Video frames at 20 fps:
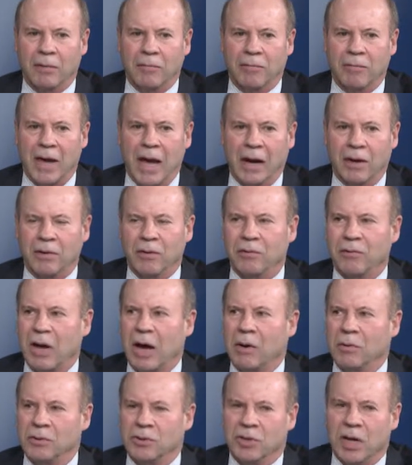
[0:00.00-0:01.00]
factors
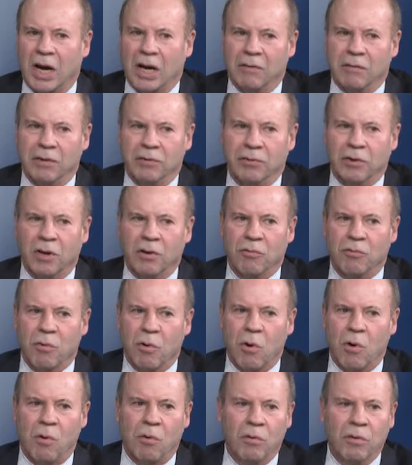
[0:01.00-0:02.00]
outside of its
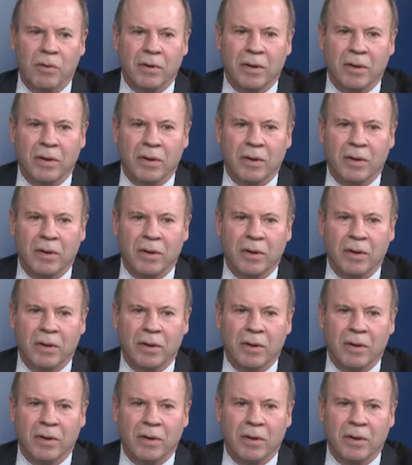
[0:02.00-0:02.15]
control.